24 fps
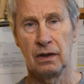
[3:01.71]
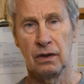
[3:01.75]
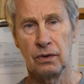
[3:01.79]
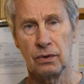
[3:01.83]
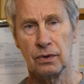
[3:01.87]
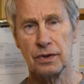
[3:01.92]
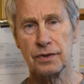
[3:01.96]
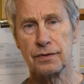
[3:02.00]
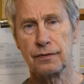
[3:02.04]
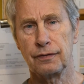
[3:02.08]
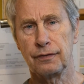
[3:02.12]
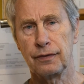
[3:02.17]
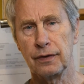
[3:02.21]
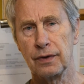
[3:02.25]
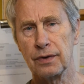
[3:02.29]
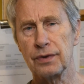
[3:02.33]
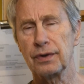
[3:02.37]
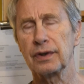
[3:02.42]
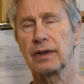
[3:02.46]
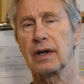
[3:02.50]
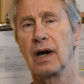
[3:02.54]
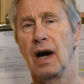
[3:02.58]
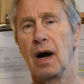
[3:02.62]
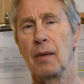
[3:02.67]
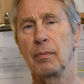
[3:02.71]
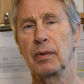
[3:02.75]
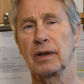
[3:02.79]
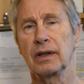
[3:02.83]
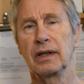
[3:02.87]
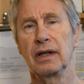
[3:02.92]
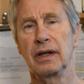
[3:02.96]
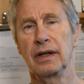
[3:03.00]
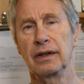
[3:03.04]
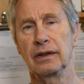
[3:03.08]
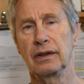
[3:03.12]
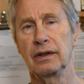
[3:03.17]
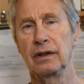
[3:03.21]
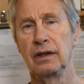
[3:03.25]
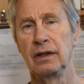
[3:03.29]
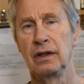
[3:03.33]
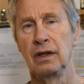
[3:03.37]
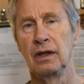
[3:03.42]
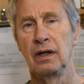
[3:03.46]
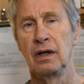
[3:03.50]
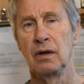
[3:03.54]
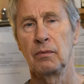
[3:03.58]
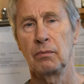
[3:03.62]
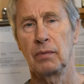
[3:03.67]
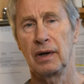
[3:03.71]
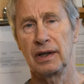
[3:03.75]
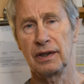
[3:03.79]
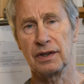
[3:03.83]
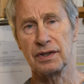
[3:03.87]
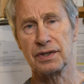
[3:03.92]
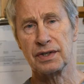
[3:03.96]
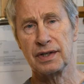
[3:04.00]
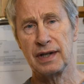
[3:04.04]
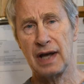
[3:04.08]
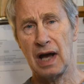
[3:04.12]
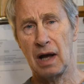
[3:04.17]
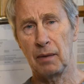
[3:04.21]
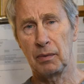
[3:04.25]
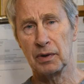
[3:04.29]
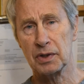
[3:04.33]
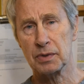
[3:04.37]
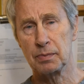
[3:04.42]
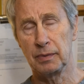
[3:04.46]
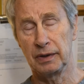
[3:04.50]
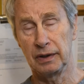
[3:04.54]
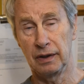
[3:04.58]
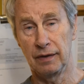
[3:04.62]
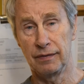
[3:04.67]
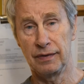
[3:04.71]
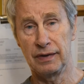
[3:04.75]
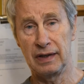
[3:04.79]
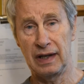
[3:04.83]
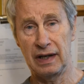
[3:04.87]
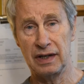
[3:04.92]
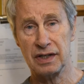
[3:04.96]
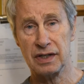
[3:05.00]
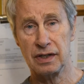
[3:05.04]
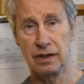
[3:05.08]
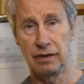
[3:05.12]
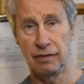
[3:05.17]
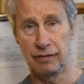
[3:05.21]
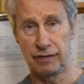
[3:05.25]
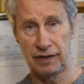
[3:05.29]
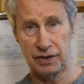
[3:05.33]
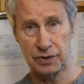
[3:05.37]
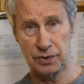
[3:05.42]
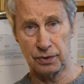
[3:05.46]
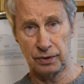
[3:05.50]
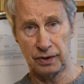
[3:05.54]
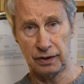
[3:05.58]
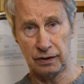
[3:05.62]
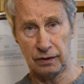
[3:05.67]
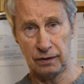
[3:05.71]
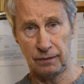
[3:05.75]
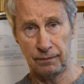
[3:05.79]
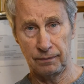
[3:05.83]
was further complicated by the establishment of the nation of Israel.